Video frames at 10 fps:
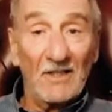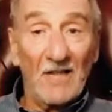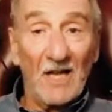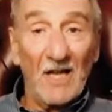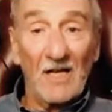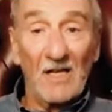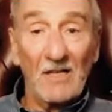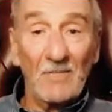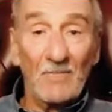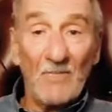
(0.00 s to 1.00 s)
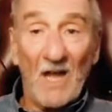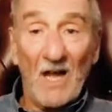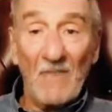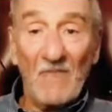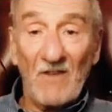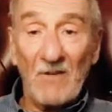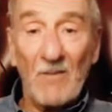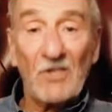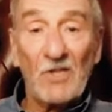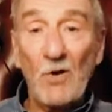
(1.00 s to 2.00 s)
I'm very
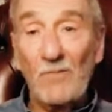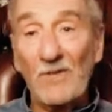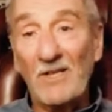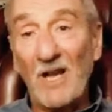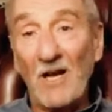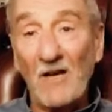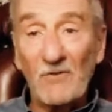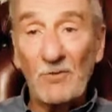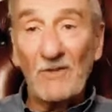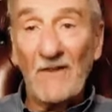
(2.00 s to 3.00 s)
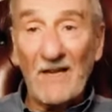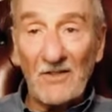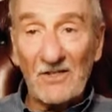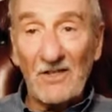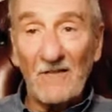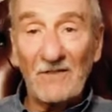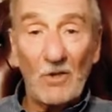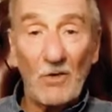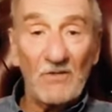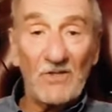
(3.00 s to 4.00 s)
much hoping, after we've had this lovely
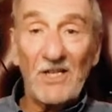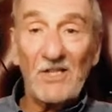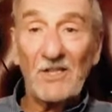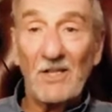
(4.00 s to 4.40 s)
conversation,